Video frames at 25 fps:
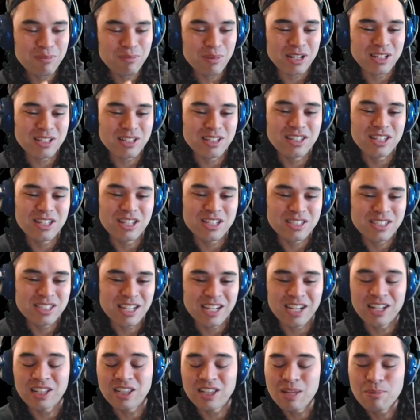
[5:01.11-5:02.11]
but this
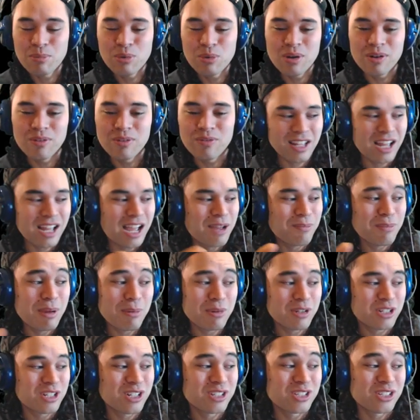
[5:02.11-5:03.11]
like glimmer of, I mean,
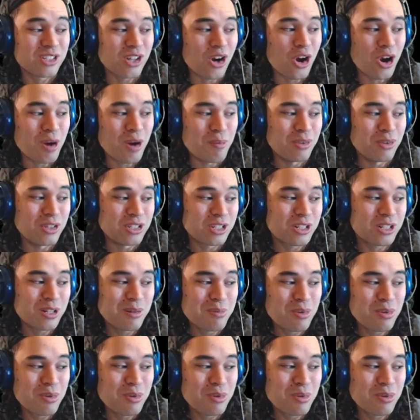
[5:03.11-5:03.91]
maybe because of the art, but this glimmer